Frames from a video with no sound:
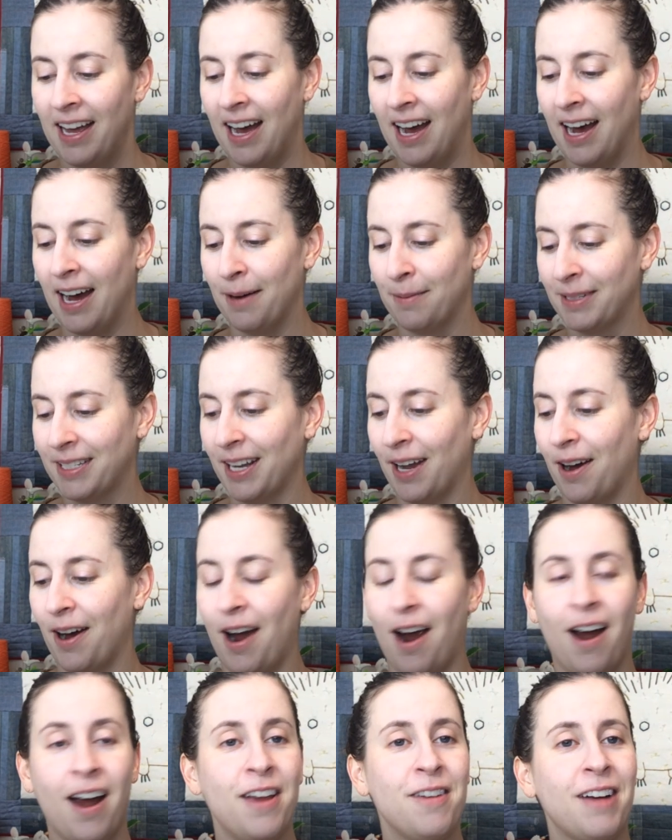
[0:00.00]
Um, so
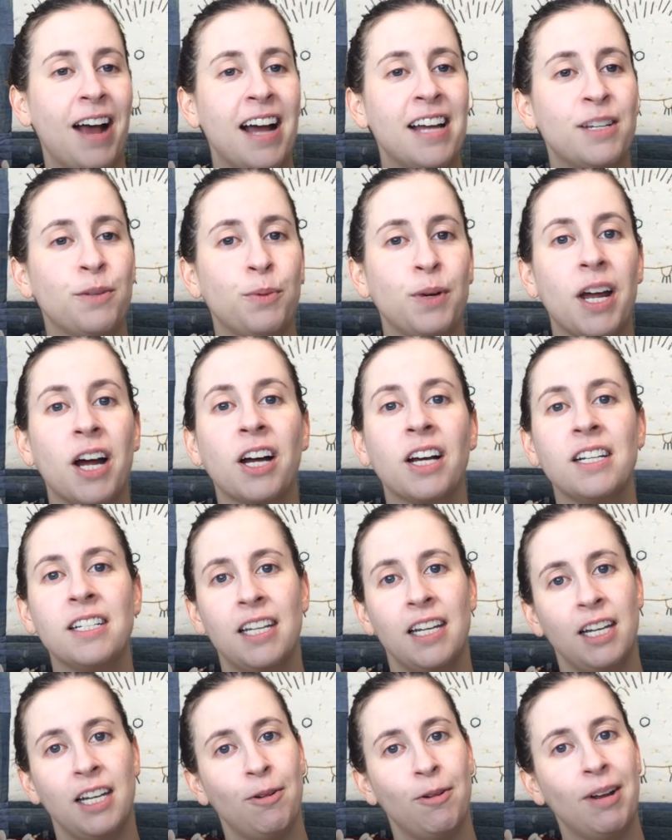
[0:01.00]
all right you guys we are
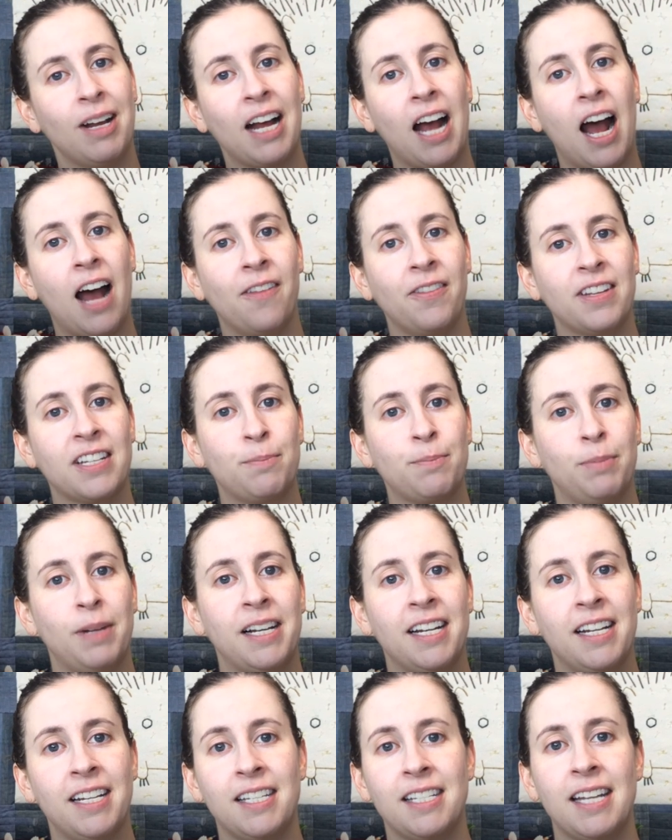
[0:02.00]
continuing on the
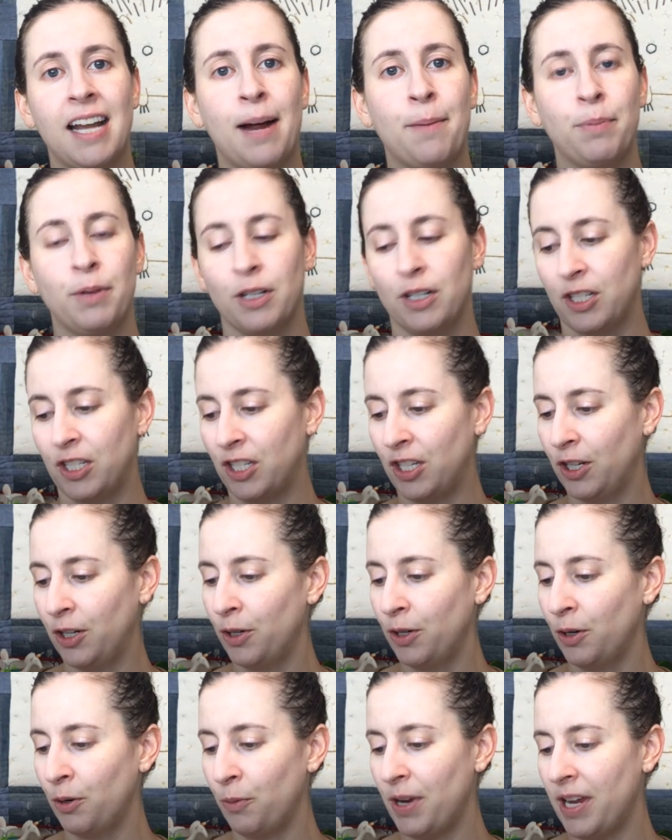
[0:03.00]
Splendid Sampler
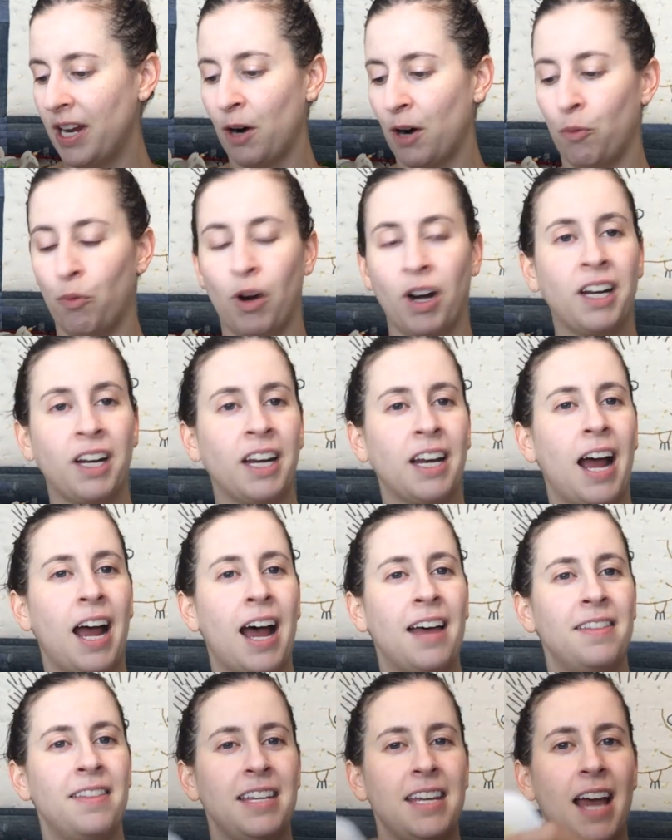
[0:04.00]
2. We are working
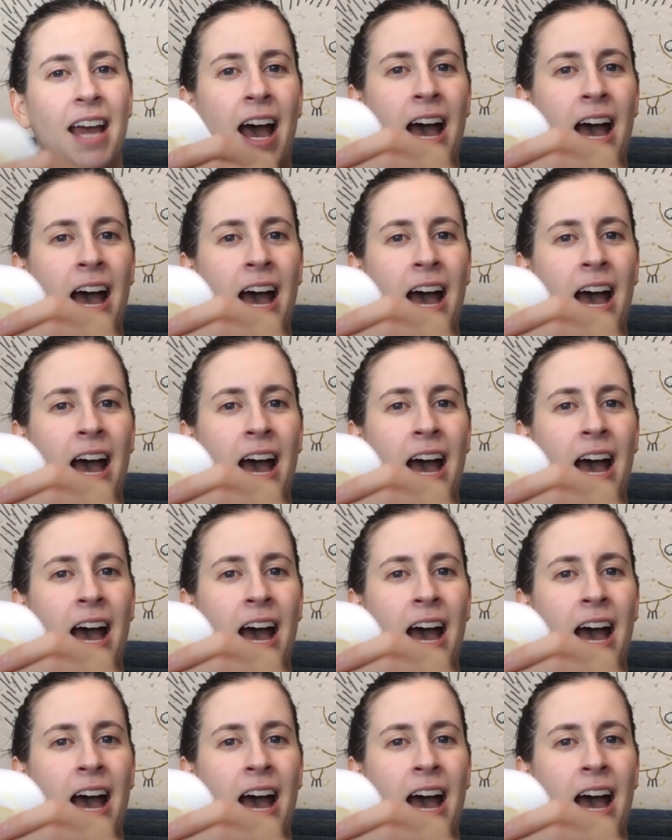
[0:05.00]
on the